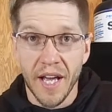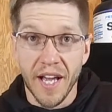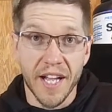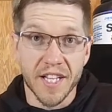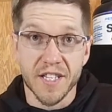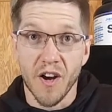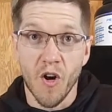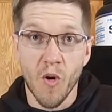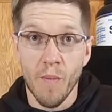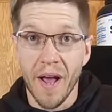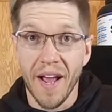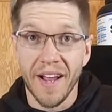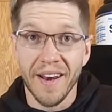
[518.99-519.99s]
it's
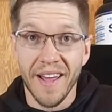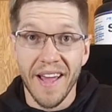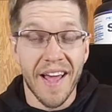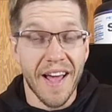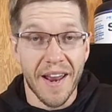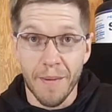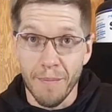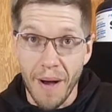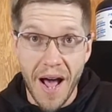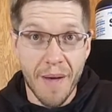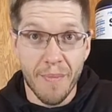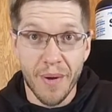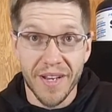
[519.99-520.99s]
homemade, and in my
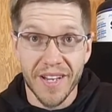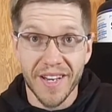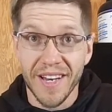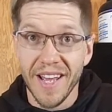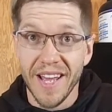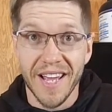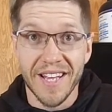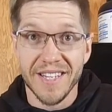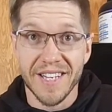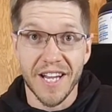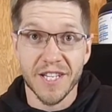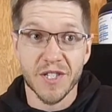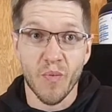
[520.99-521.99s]
opinion, it
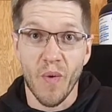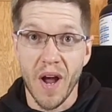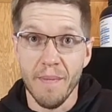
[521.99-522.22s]
tastes way